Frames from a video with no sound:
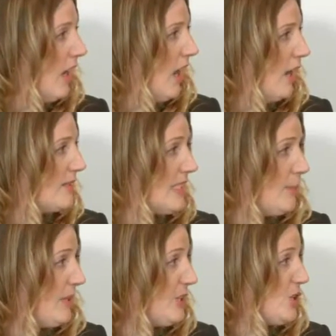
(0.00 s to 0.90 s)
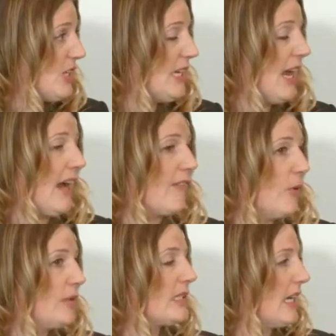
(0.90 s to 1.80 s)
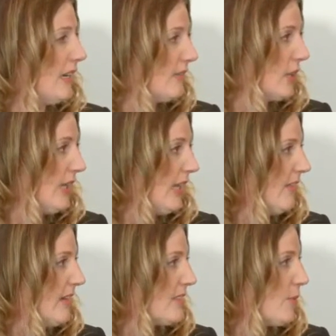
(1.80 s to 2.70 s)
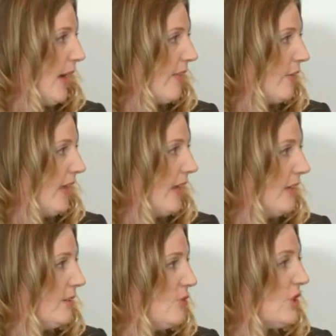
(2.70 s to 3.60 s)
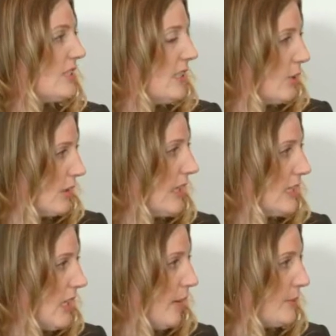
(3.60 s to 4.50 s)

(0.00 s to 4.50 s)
uh, CPG, everyone's kind of looking at this rather than just the early adopters.